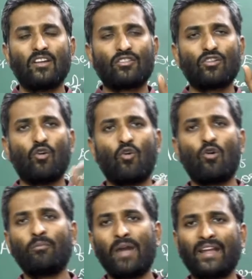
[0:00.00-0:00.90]
So
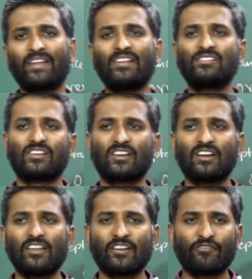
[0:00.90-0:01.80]
home banking
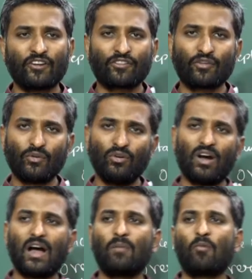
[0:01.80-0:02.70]
generally refers to
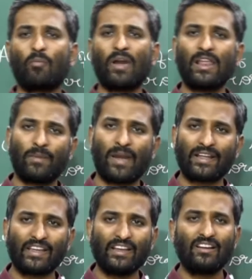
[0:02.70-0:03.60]
mobile
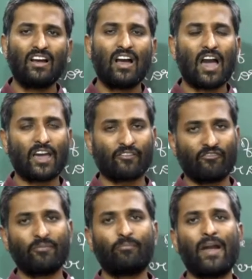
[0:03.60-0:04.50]
banking or
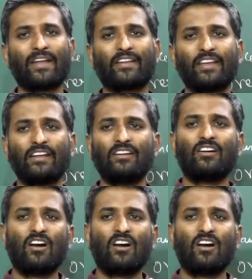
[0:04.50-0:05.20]
web banking,